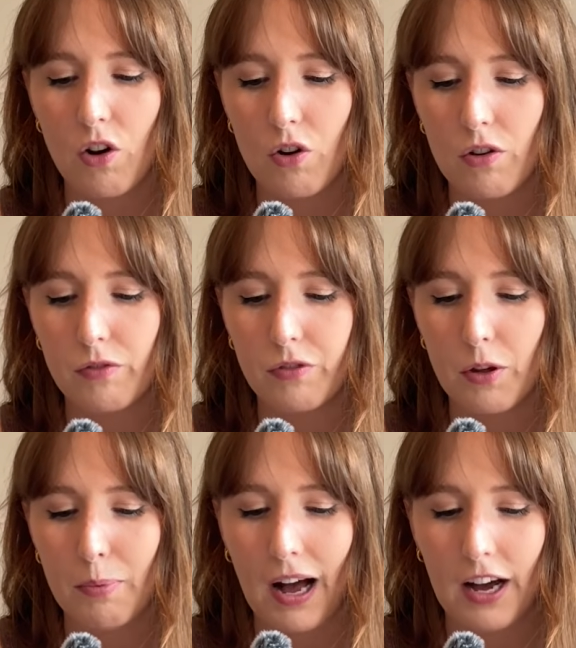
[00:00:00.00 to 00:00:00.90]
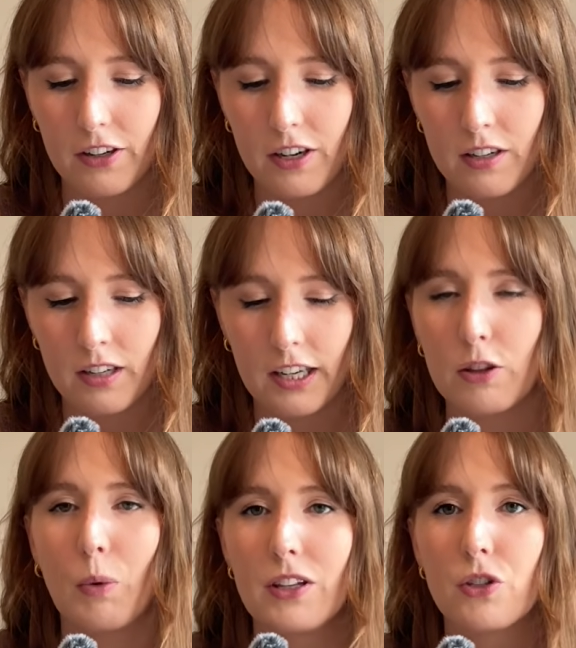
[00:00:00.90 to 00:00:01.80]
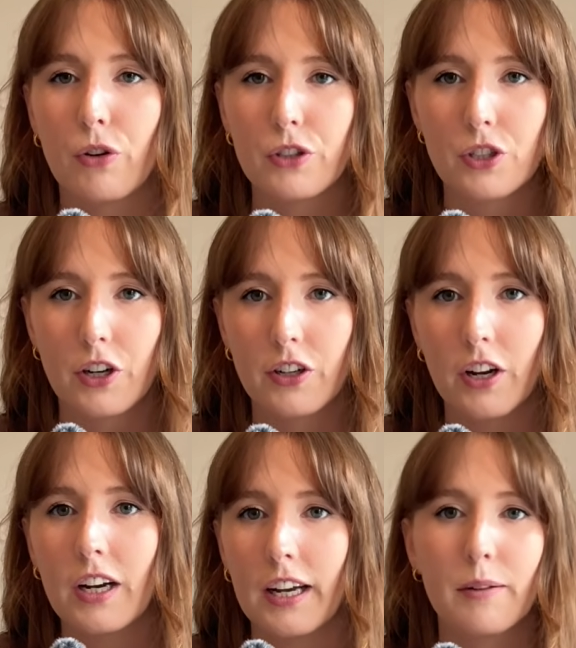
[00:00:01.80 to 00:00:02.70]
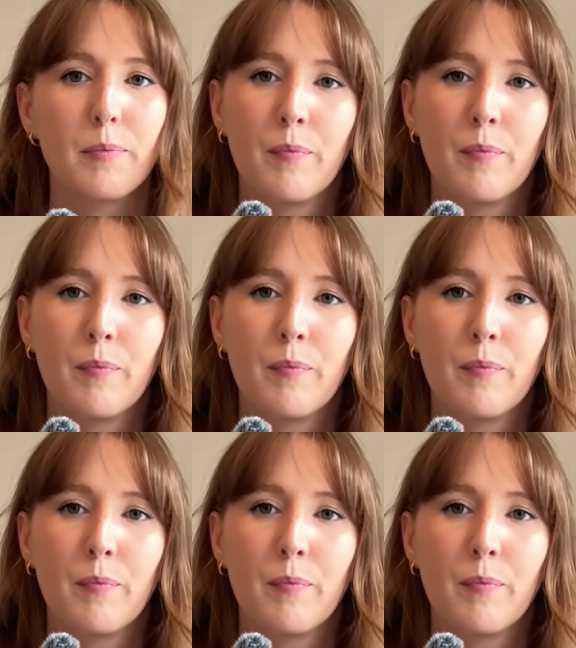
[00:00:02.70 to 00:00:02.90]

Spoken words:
of the pattern, like the way the socks turned out, like